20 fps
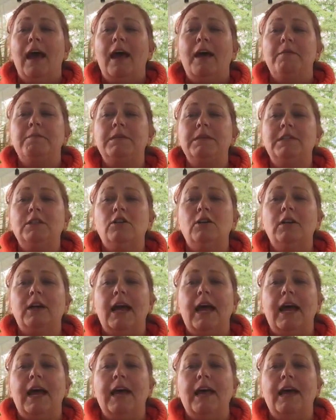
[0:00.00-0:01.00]
Mr. and
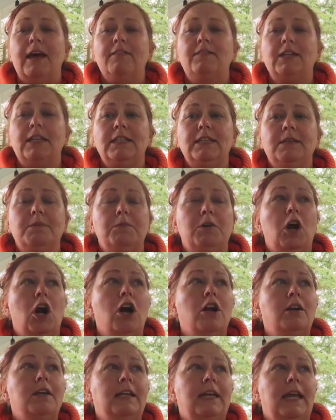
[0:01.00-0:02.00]
I have done some
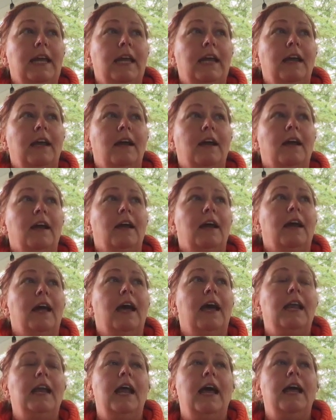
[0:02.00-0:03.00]
gardening,
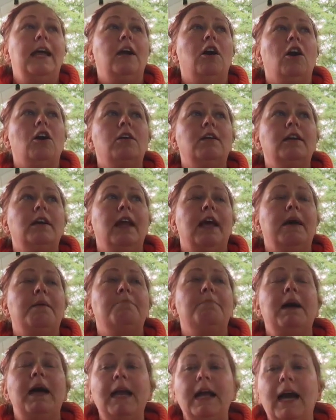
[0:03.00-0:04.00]
and I garden at
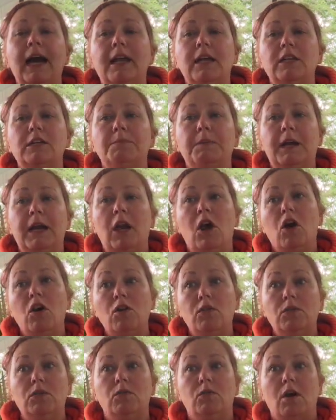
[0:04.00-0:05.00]
my cottage, but I
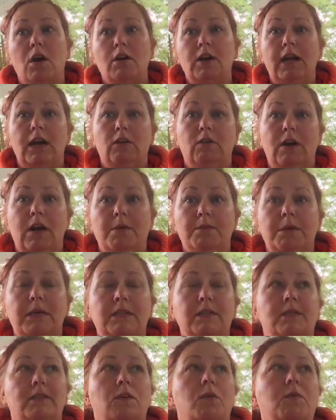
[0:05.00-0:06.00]
also garden at Grandma's.
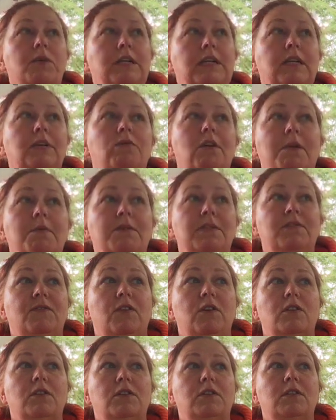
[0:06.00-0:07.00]
So we did Grandma's
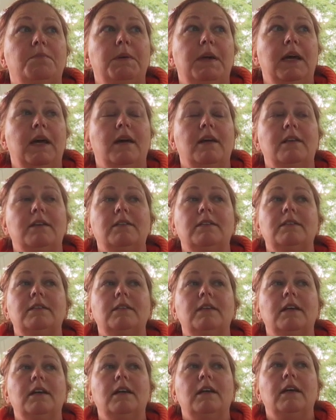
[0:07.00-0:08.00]
first because
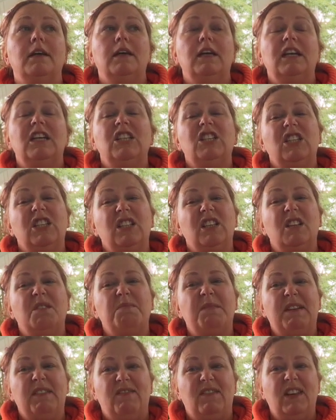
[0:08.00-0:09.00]
she's a little
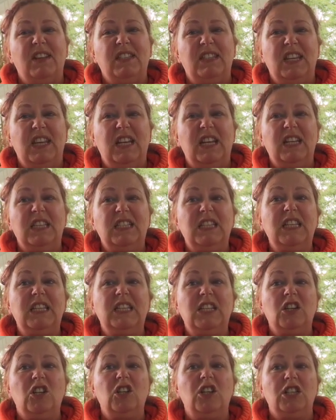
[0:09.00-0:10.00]
bit fussy and it's
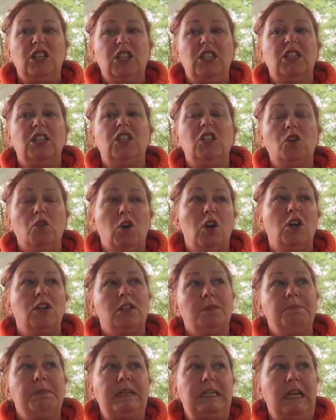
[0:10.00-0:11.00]
easier to just do hers
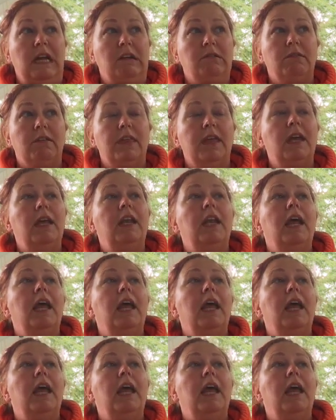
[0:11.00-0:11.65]
and be done with it.